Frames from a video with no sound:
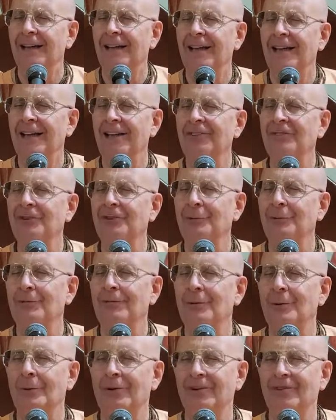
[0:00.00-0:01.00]
issue,
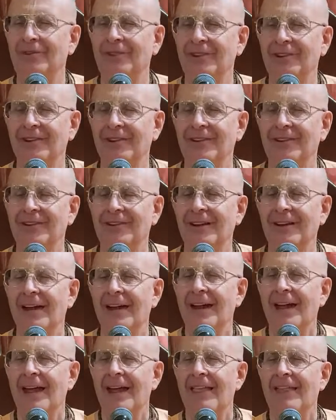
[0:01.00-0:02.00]
of course, is
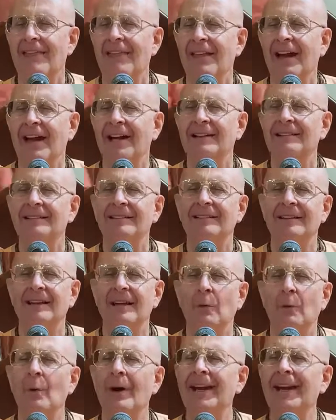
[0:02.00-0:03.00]

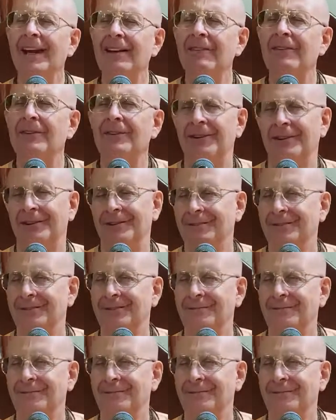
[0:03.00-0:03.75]
that whenever